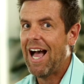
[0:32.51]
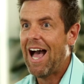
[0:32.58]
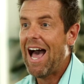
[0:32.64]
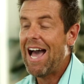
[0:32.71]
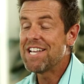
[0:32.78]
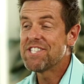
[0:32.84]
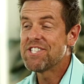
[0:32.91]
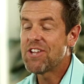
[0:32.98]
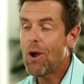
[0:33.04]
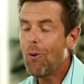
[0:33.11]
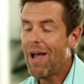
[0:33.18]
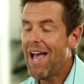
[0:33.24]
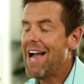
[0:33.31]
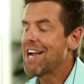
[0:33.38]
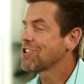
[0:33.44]
I
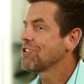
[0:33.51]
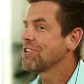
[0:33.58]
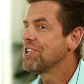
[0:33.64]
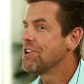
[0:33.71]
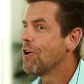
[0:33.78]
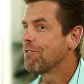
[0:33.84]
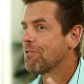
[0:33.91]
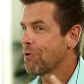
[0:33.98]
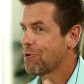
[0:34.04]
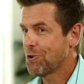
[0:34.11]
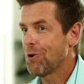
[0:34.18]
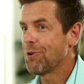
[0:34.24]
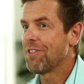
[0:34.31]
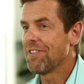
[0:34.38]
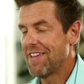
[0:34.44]
don't actually know for
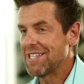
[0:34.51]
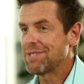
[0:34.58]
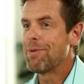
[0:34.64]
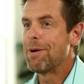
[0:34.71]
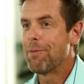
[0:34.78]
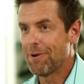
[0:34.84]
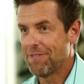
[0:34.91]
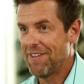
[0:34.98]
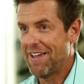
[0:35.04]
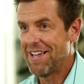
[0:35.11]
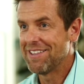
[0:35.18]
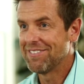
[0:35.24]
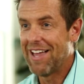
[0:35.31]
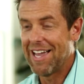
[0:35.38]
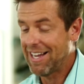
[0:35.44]
sure that that's my birthday.
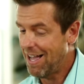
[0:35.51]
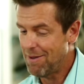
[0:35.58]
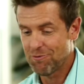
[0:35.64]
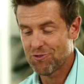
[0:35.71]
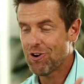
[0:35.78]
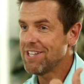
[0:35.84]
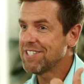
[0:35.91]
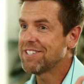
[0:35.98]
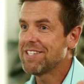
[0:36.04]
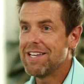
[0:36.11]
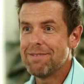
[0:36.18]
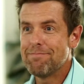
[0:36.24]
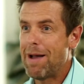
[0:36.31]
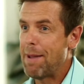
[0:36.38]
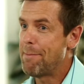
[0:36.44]
Like, I'm
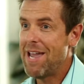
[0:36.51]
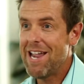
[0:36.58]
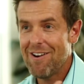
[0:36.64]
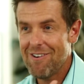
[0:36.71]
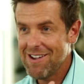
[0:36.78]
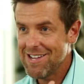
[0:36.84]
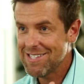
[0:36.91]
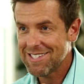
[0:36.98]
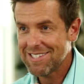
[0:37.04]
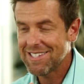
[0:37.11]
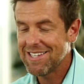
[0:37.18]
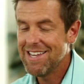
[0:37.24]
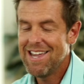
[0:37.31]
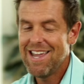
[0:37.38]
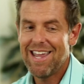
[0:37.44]
trusting my parents
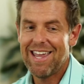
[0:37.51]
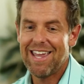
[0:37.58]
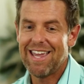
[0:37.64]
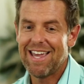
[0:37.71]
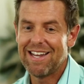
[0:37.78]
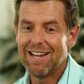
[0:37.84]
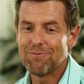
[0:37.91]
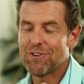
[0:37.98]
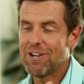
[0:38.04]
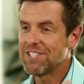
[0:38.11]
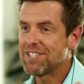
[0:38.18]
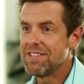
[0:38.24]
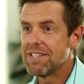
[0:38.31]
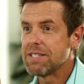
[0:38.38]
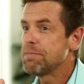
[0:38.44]
and I'm
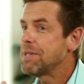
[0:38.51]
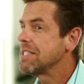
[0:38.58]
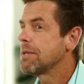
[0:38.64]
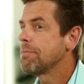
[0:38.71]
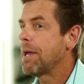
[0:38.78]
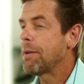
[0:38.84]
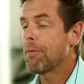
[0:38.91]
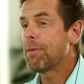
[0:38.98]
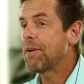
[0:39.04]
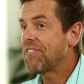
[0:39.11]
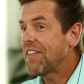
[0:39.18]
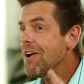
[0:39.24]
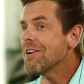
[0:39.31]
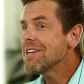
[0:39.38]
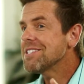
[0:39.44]
trusting this piece of paper, but
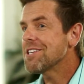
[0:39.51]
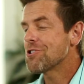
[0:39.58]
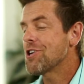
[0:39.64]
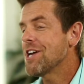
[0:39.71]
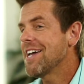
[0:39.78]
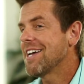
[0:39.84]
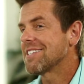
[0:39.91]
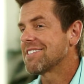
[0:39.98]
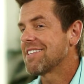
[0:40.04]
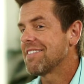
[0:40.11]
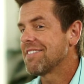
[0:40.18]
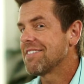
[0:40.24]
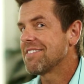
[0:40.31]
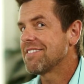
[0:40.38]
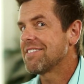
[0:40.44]
there is a chance
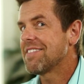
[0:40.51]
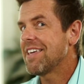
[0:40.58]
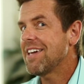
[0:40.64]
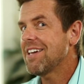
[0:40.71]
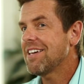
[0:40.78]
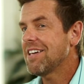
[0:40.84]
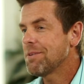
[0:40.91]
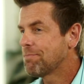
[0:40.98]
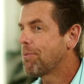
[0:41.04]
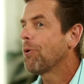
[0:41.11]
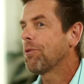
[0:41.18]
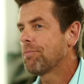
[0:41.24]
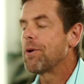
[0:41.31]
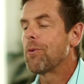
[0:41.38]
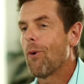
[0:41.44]
that they could
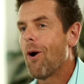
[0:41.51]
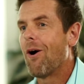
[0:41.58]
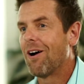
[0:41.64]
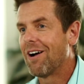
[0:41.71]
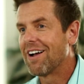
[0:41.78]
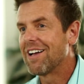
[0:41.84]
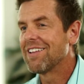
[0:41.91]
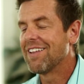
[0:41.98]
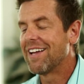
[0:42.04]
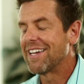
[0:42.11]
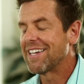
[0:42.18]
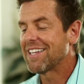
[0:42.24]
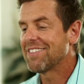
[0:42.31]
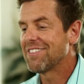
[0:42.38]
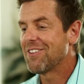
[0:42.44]
both be wrong.
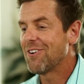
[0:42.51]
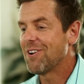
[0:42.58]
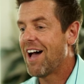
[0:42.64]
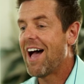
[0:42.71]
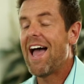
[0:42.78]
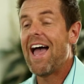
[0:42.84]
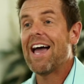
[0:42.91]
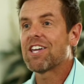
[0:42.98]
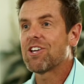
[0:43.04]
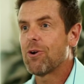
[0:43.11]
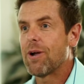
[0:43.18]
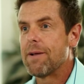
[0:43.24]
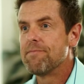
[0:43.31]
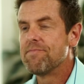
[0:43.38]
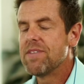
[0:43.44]
Like, they're not
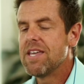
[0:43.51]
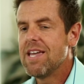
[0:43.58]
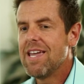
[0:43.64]
accurate.